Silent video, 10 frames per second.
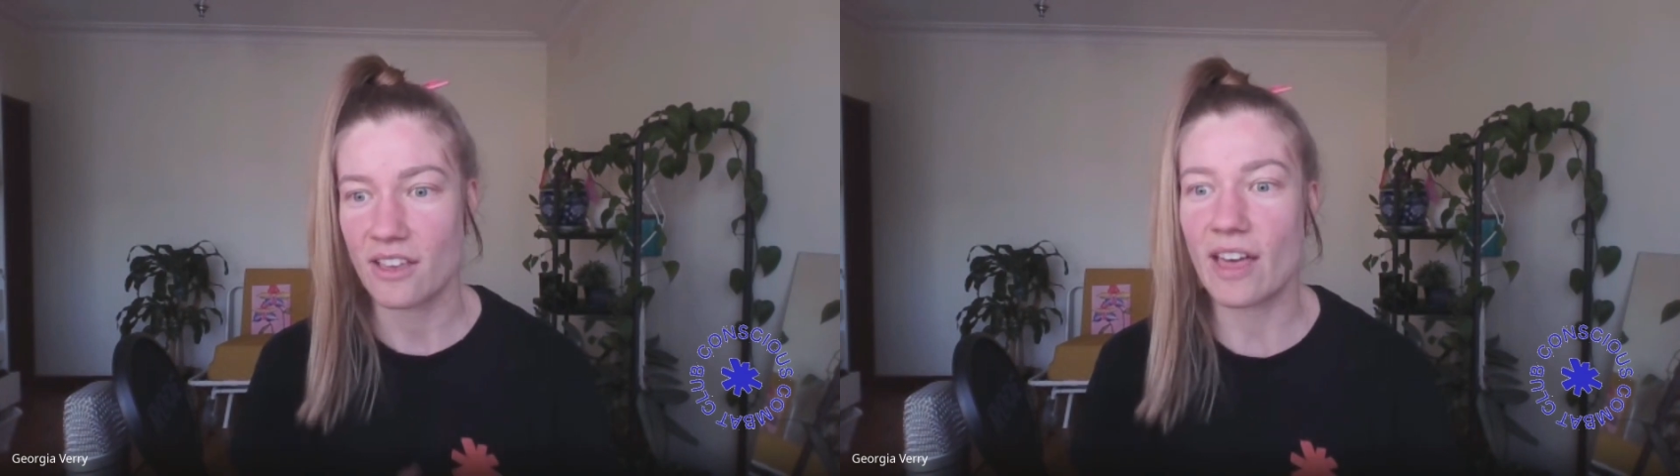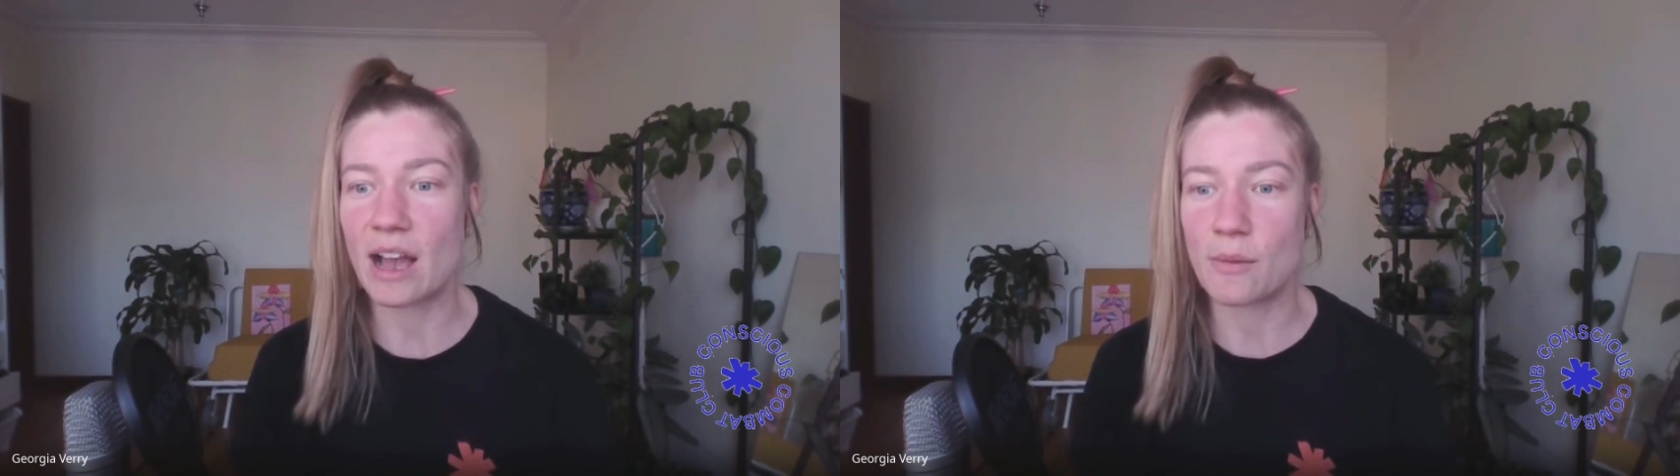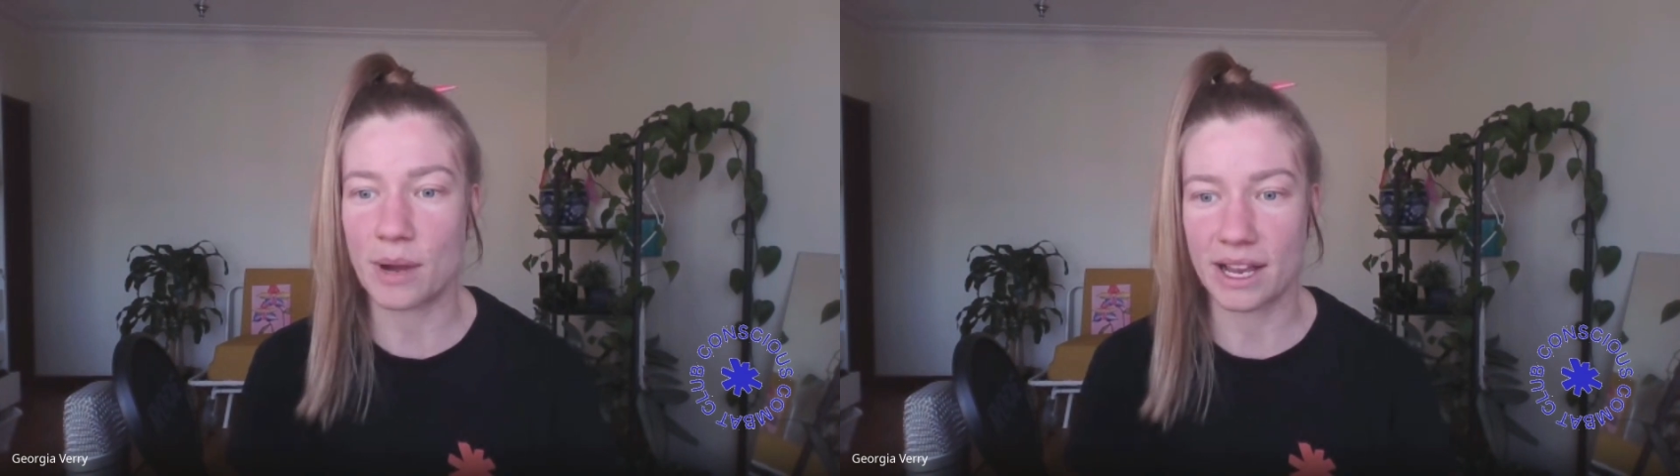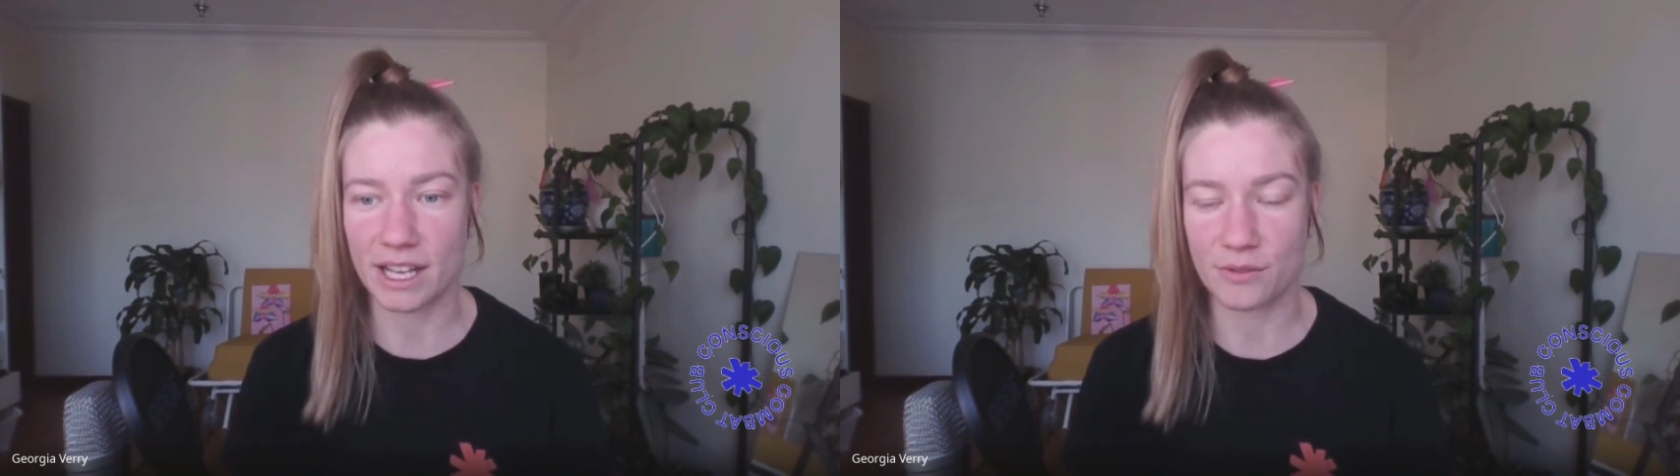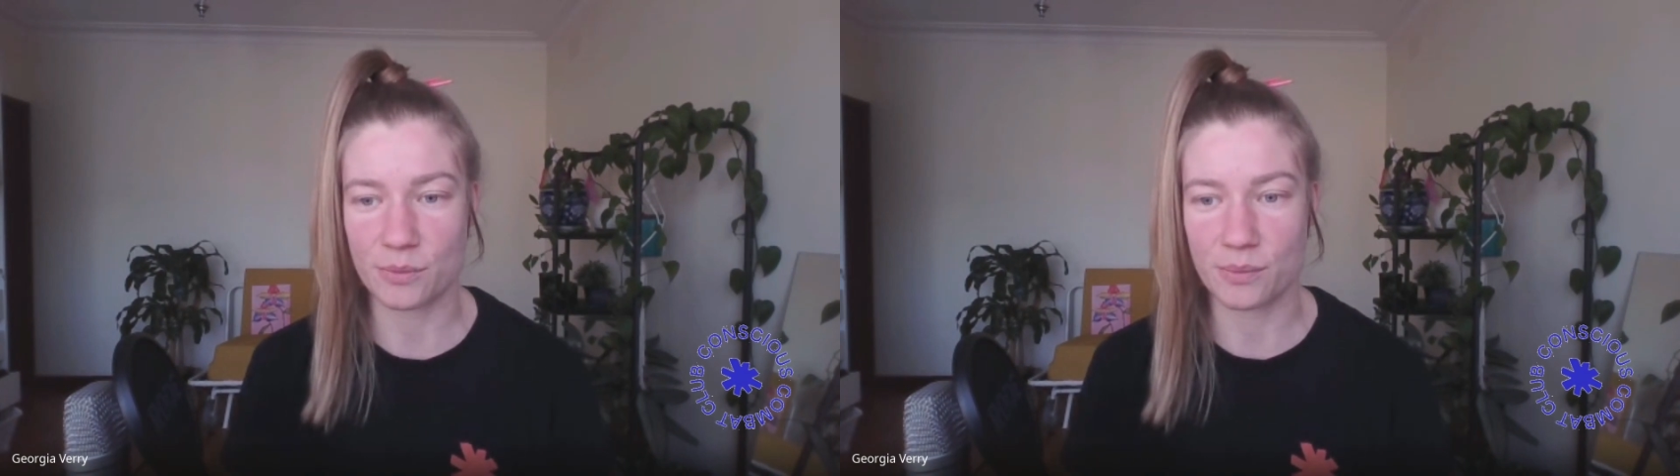that might
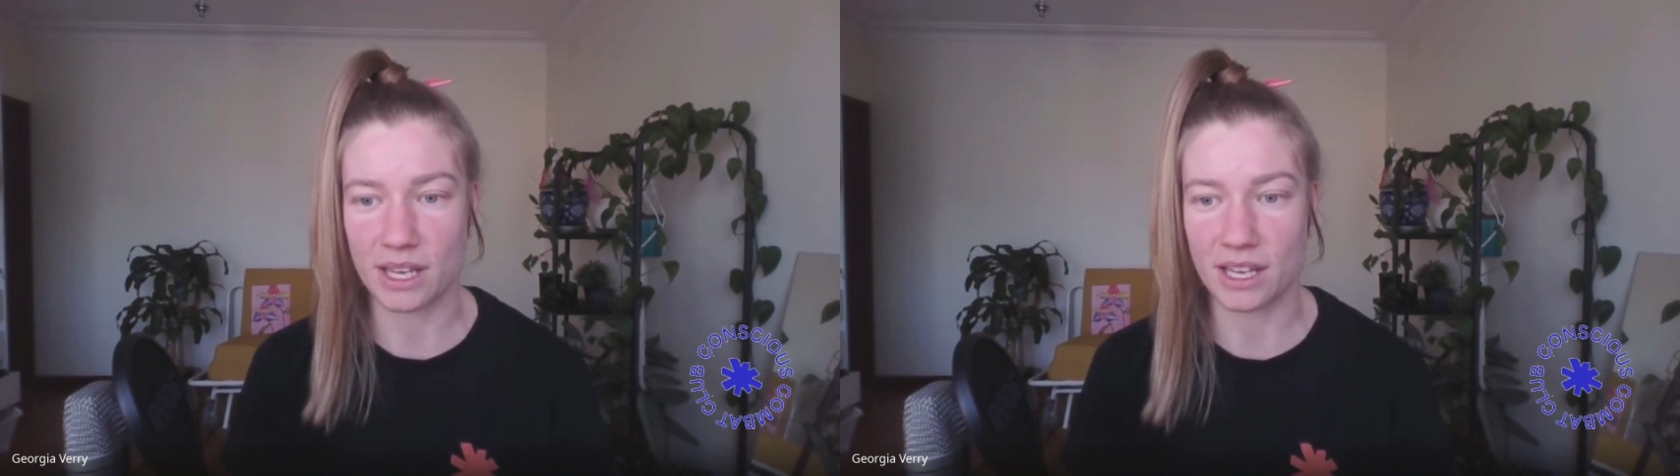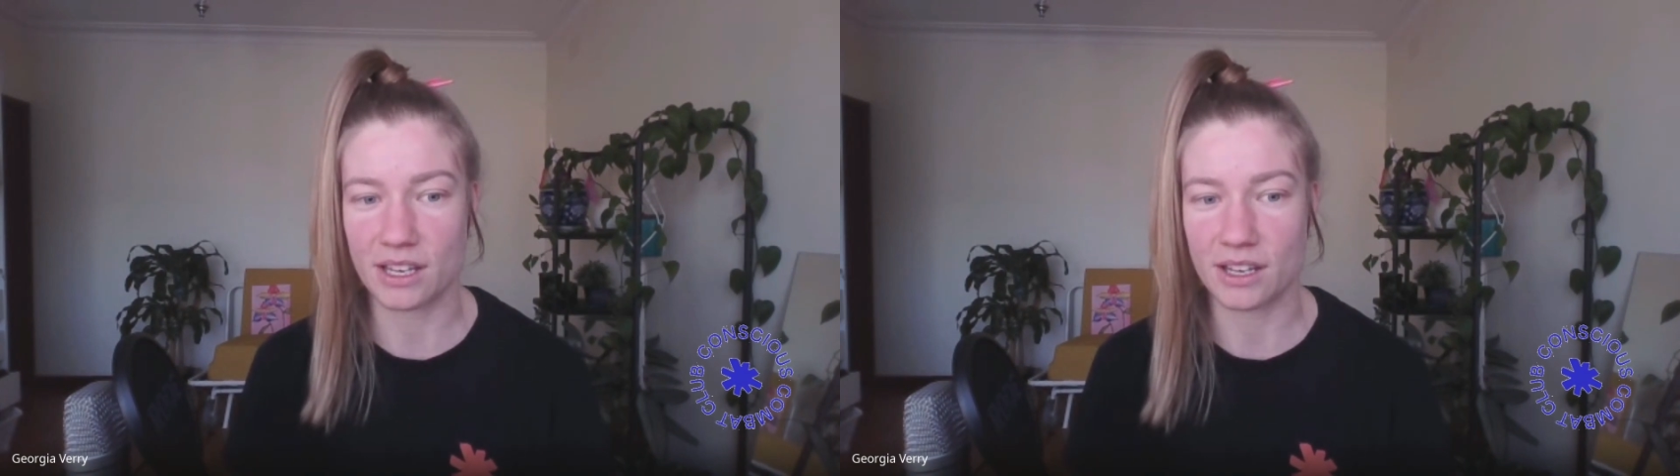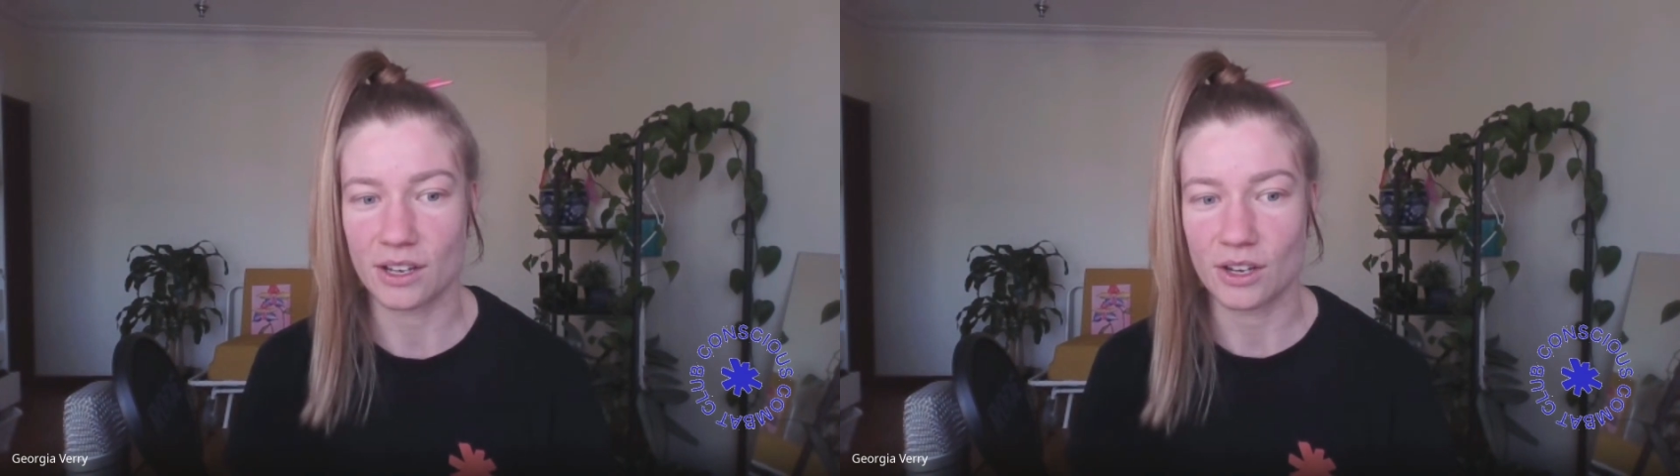even be